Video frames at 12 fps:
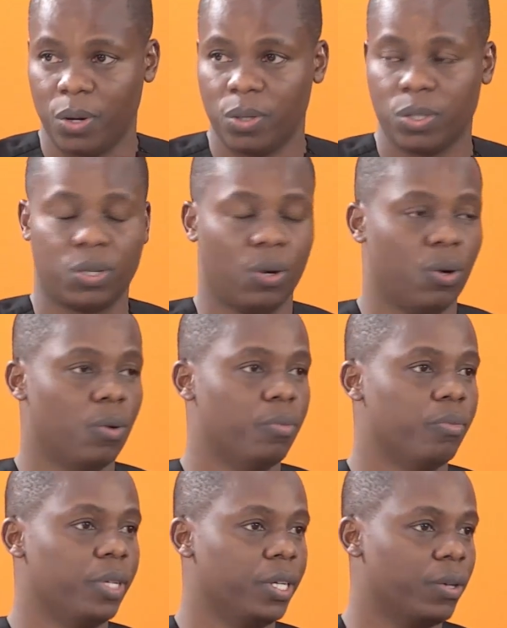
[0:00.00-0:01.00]
So
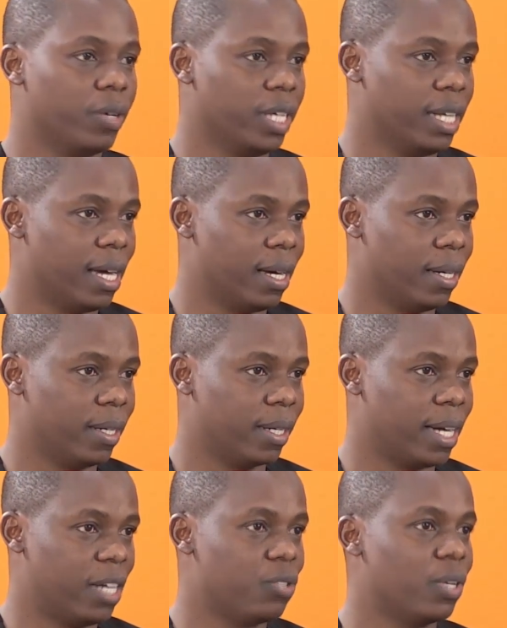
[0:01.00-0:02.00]
in a
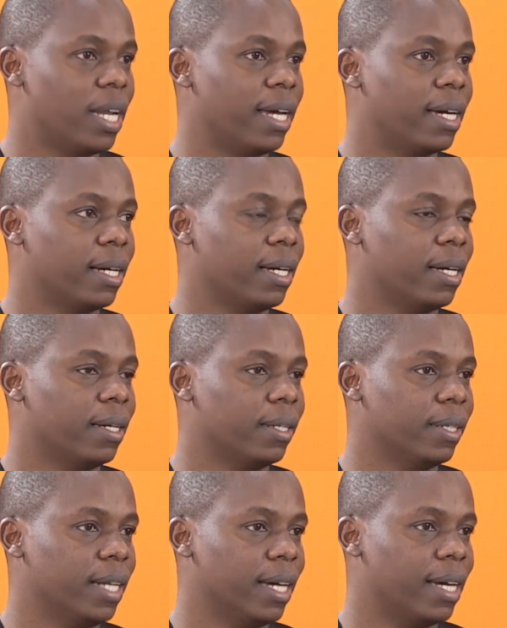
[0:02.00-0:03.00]
country like
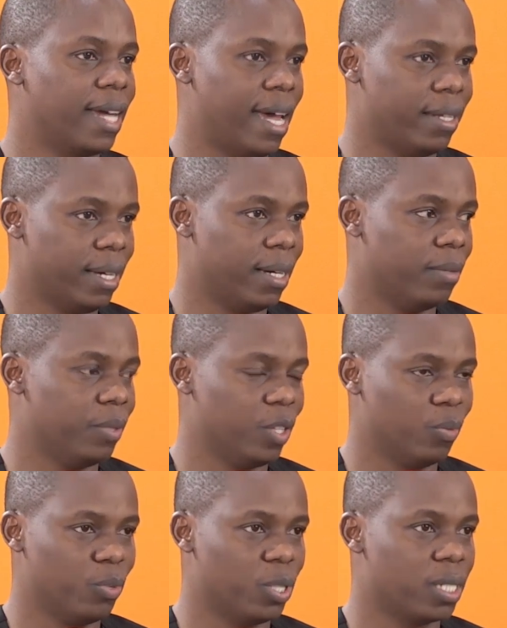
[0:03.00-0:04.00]

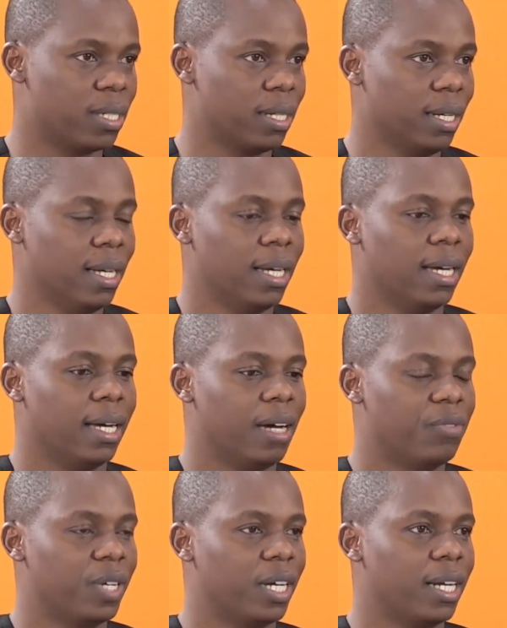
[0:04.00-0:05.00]
Kenya, most
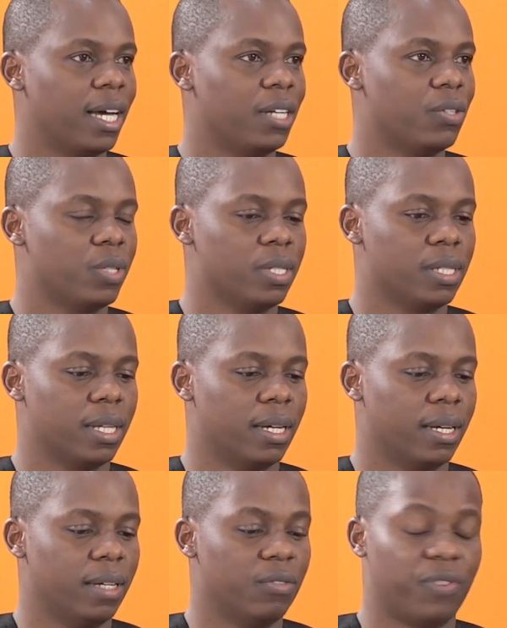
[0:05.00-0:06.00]
African countries,
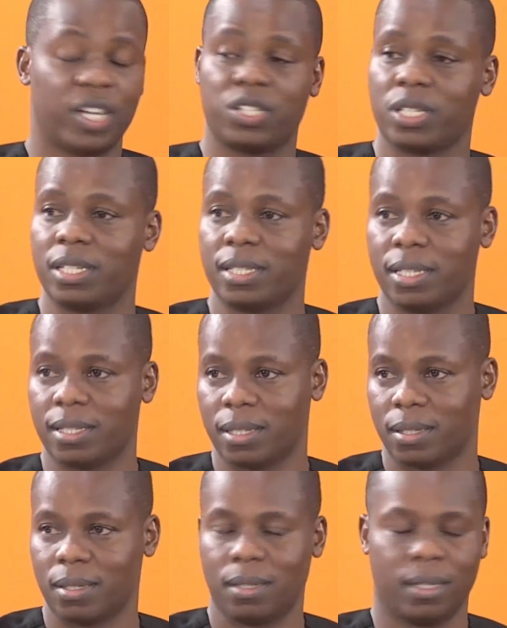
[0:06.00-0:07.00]
infectious
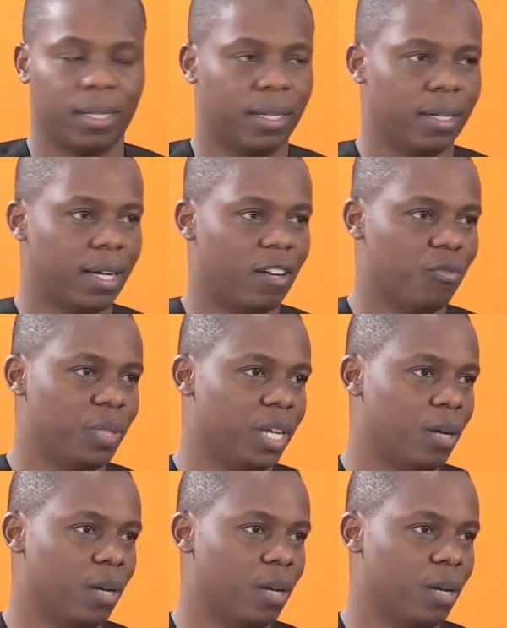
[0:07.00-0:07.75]
diseases have been